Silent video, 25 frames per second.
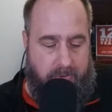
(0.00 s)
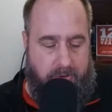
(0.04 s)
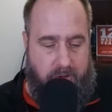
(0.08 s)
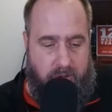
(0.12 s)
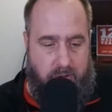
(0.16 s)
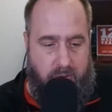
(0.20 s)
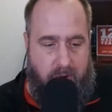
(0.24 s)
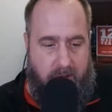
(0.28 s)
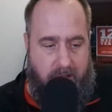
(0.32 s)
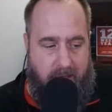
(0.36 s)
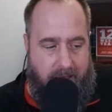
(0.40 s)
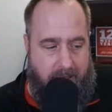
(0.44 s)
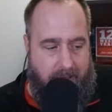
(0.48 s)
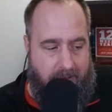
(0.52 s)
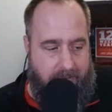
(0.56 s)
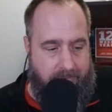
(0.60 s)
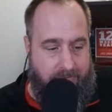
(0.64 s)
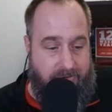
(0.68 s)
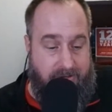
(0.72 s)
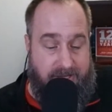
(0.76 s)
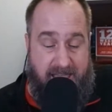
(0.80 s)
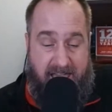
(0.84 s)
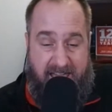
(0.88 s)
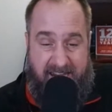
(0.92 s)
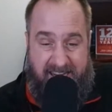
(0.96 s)
You have
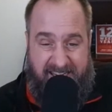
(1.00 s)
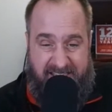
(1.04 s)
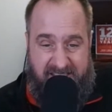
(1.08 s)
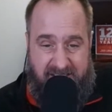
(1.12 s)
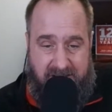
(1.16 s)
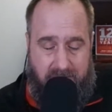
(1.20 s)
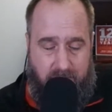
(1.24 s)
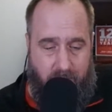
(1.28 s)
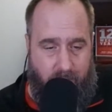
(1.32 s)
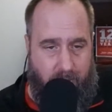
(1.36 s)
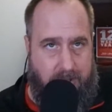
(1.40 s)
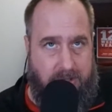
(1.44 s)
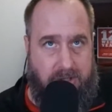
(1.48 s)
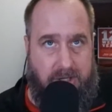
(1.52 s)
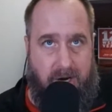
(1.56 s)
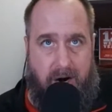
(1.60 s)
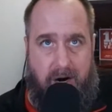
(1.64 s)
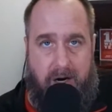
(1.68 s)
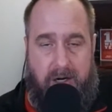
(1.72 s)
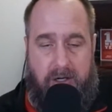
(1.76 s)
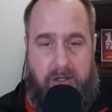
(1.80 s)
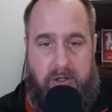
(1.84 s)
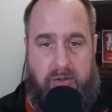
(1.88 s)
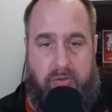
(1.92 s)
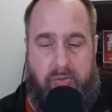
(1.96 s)
Yetis, which
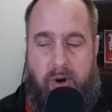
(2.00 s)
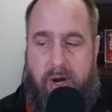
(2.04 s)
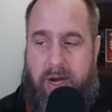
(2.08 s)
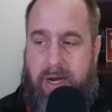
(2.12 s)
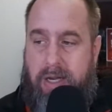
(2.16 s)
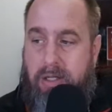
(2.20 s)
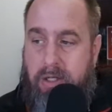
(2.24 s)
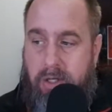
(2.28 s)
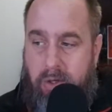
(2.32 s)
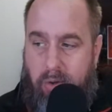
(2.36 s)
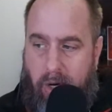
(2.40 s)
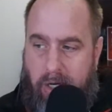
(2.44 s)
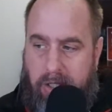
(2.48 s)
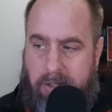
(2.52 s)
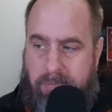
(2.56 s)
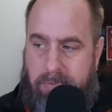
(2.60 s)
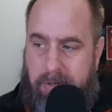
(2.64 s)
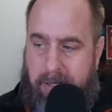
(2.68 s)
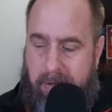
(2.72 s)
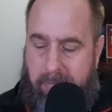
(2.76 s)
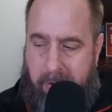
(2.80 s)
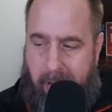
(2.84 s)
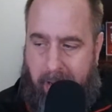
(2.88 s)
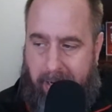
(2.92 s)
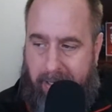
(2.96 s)
are great
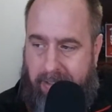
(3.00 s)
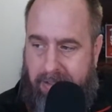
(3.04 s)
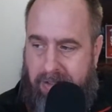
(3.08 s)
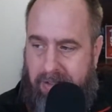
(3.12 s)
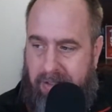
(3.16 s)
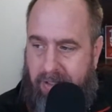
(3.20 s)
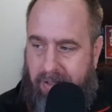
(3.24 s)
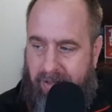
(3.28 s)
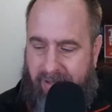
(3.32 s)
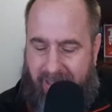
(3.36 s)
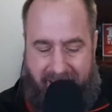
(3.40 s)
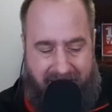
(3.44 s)
USB mics.